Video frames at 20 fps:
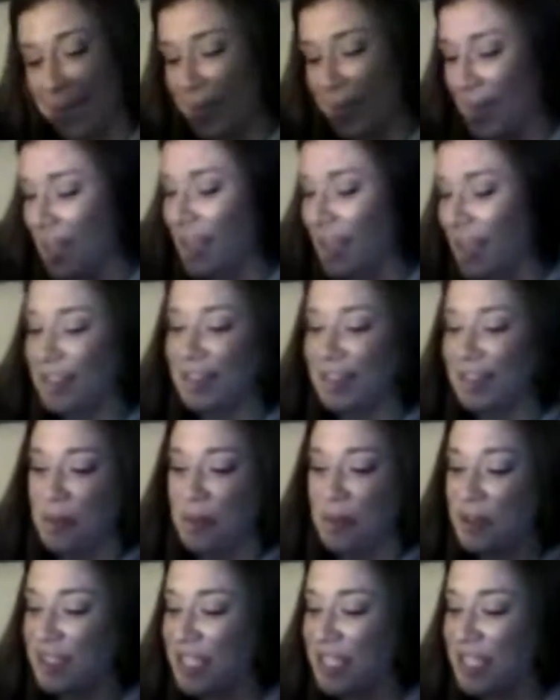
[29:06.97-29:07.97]
So we'll see
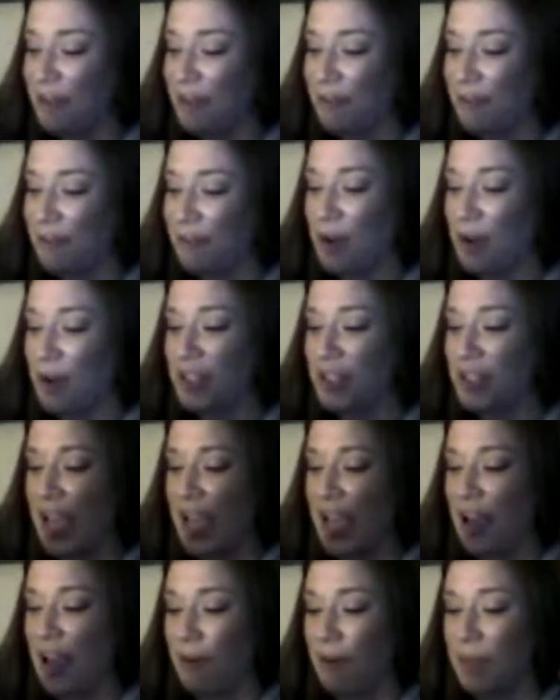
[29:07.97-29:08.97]
if it works out
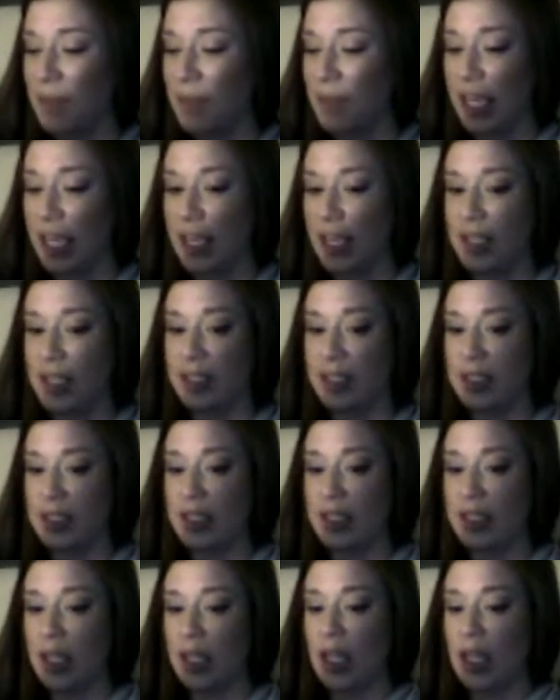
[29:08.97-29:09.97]
because
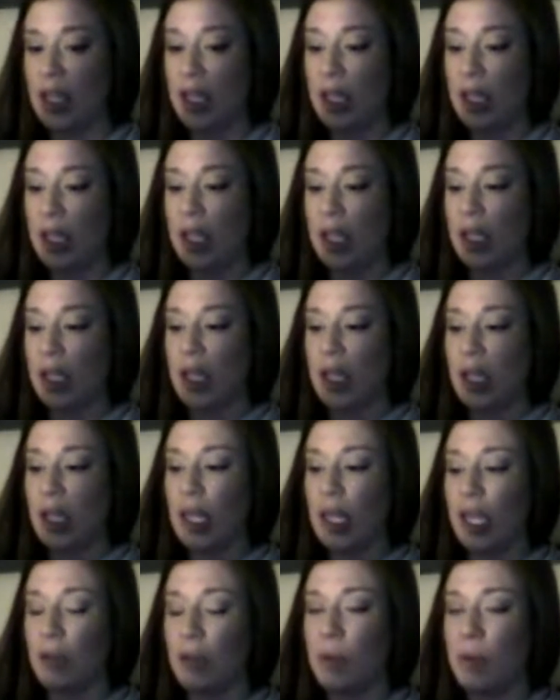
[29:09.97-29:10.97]
like we
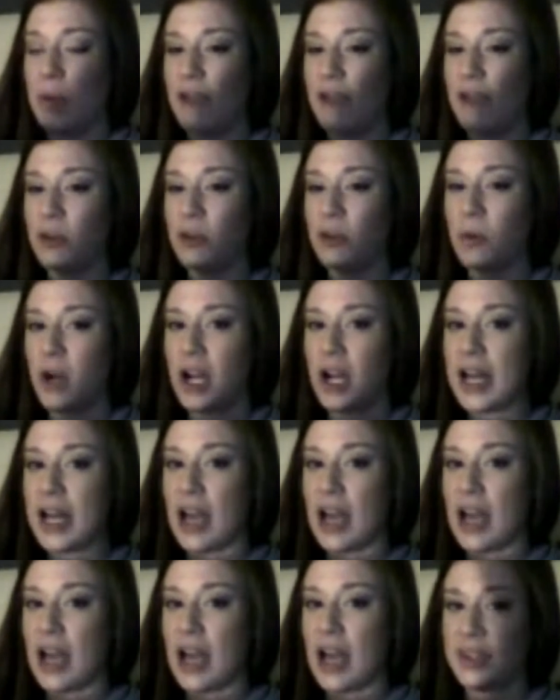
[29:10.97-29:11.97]
have to work it out with the
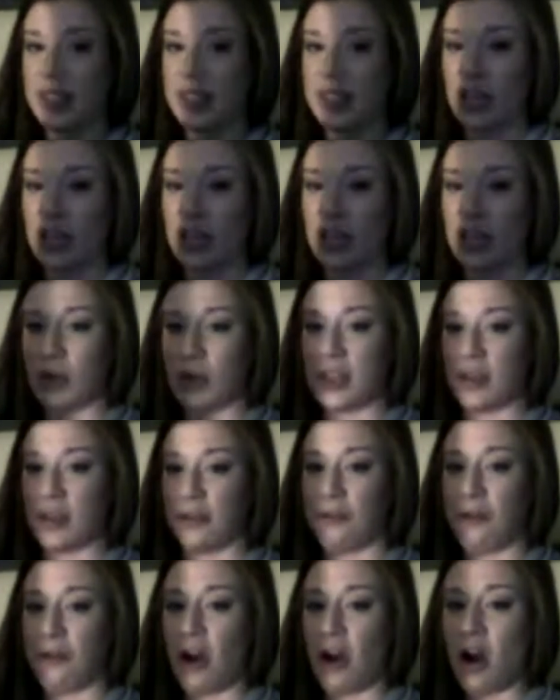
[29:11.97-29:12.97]
schedule at the
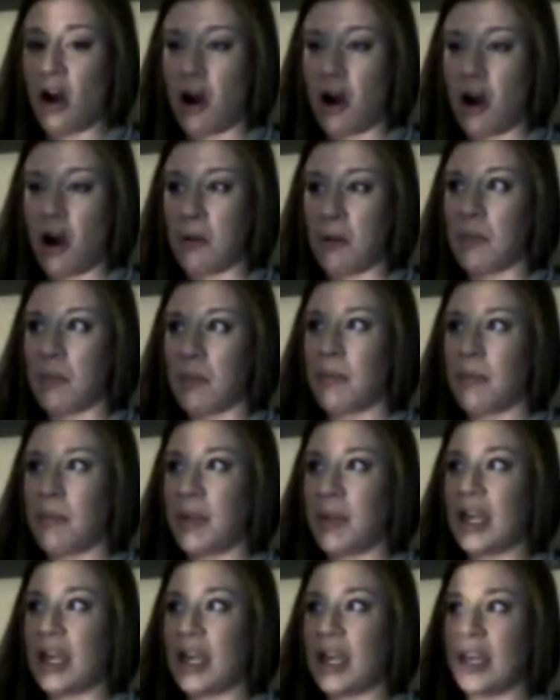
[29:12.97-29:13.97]
farm because
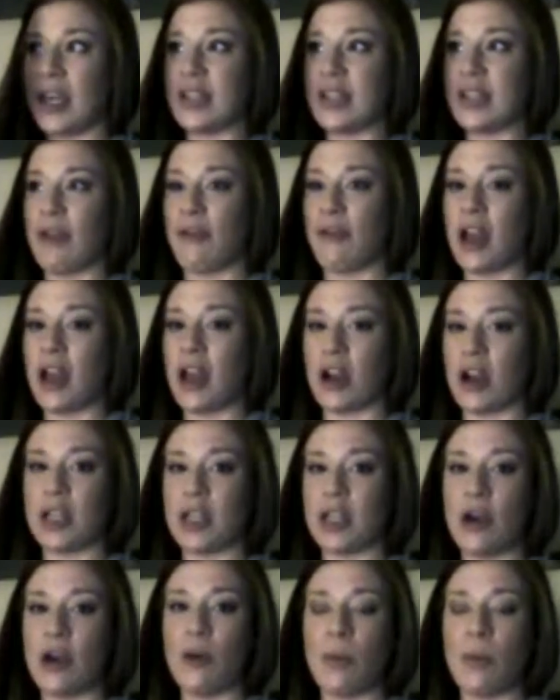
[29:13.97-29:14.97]
every October
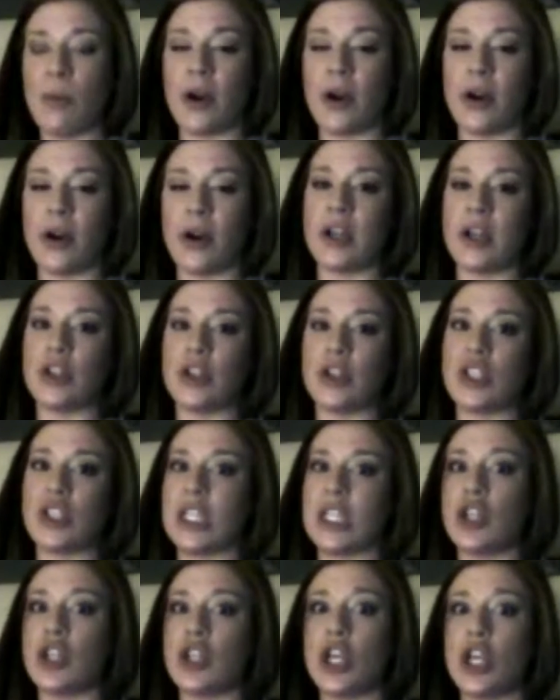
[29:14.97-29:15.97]
there's this
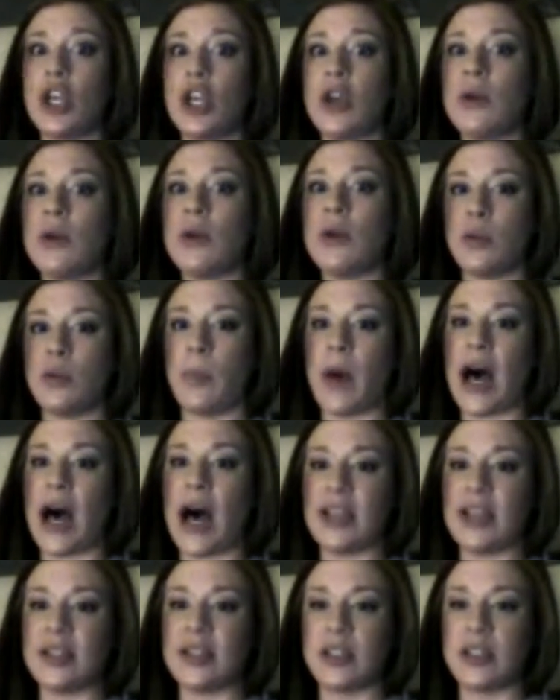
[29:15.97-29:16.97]
huge bicycle
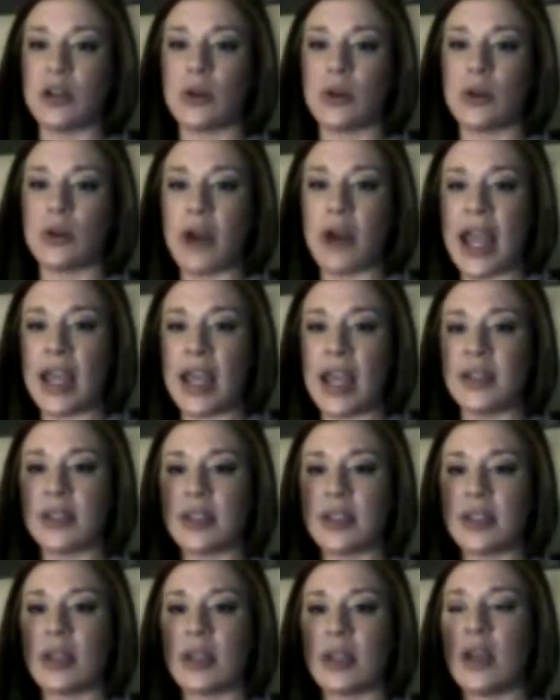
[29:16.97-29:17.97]
race
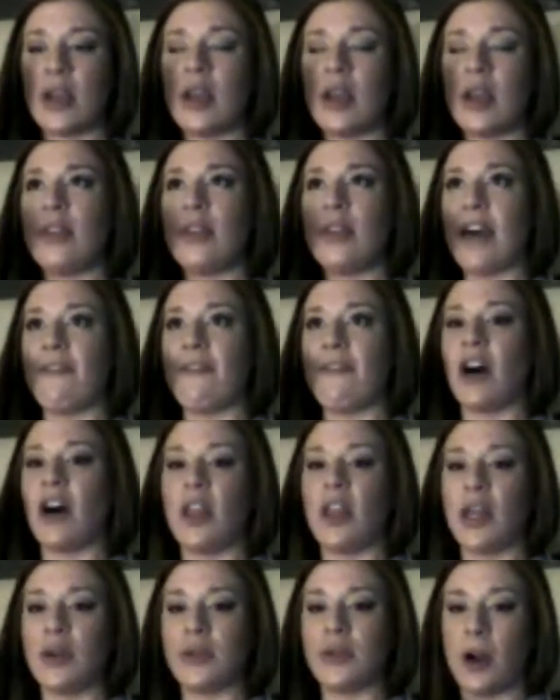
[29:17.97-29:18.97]
that follows the Bourbon
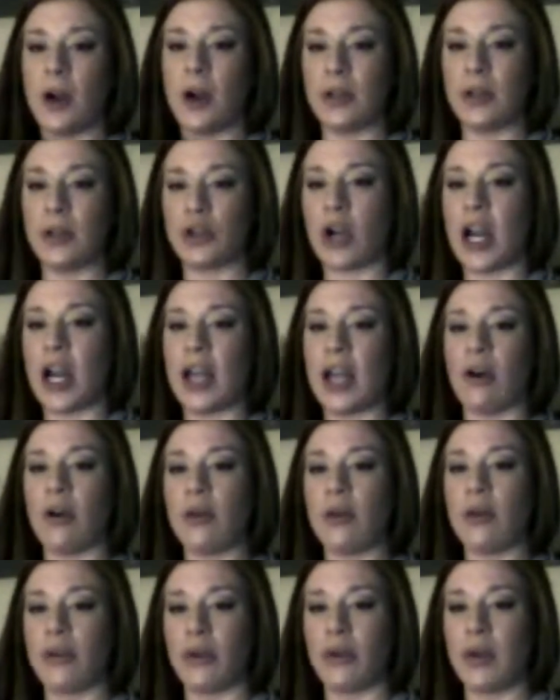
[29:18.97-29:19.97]
Trail through
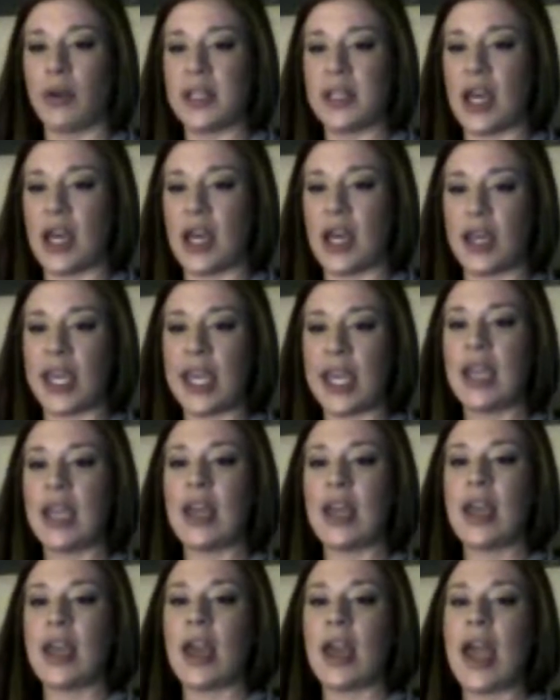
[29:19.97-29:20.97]
Kentucky.
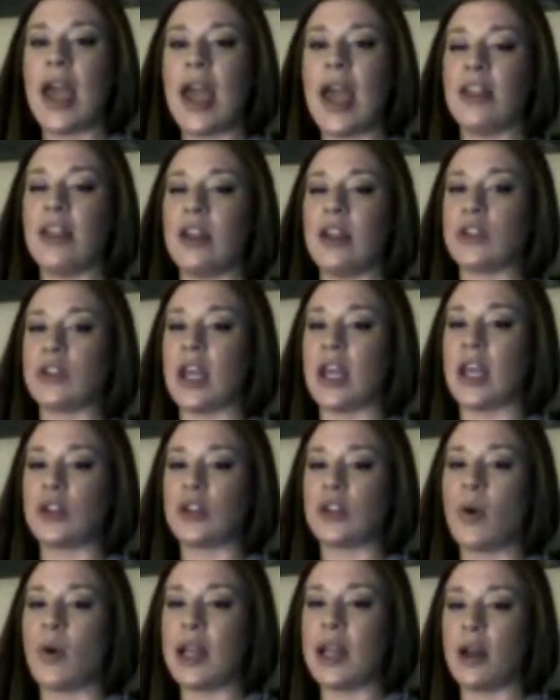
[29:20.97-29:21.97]
And there's like 20 or
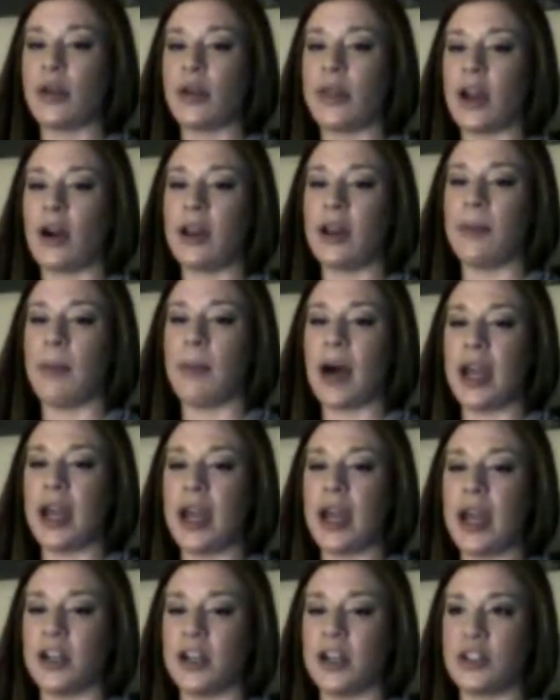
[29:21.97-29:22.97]
30
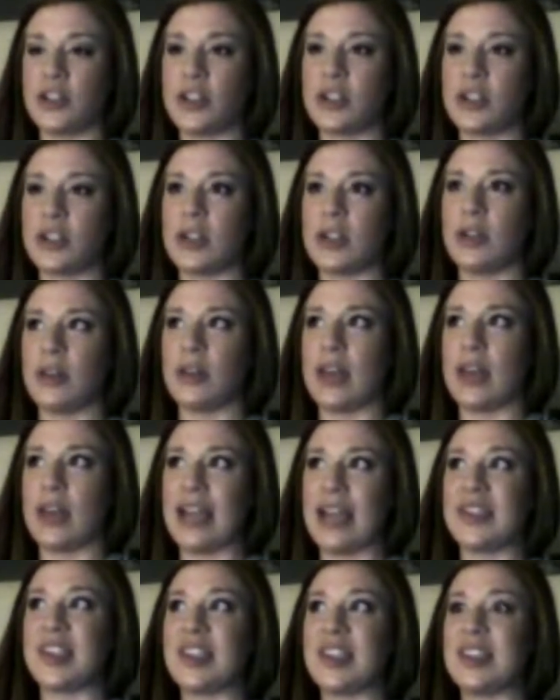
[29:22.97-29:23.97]
bikers that
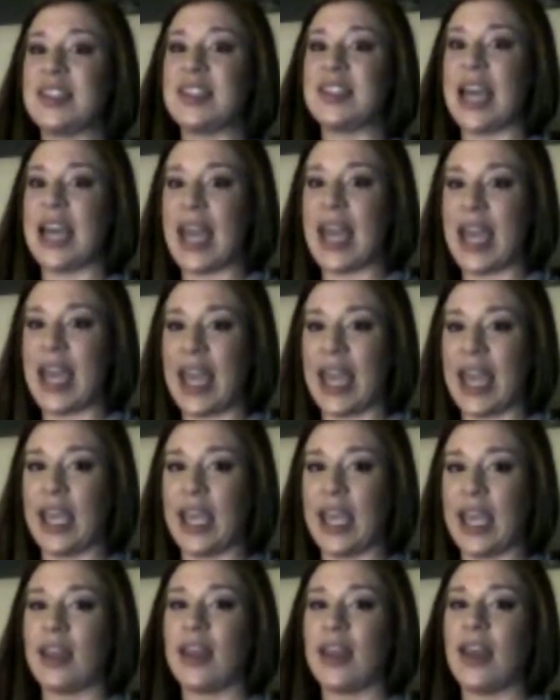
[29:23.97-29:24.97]
stay
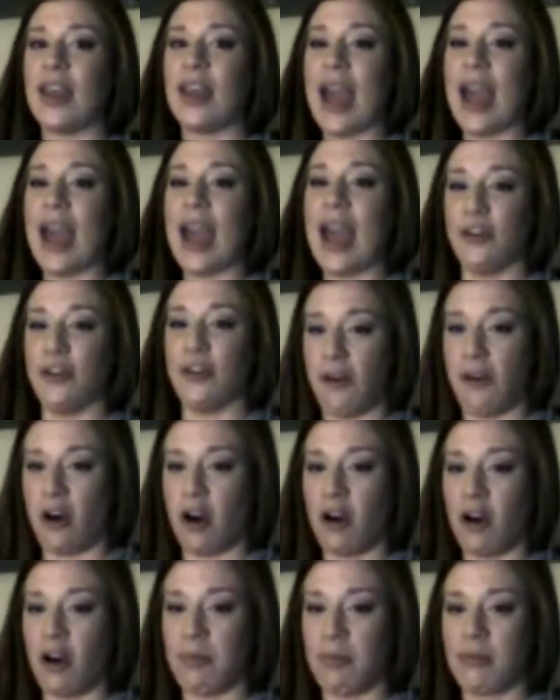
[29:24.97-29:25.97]
at the
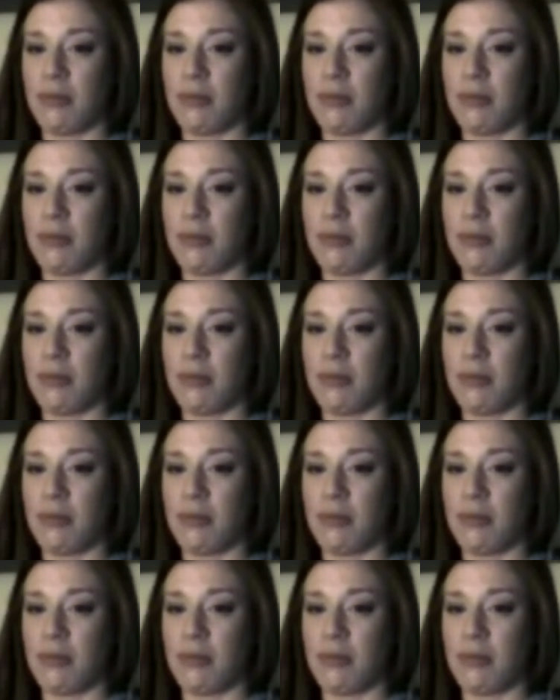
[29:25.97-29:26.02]
farm.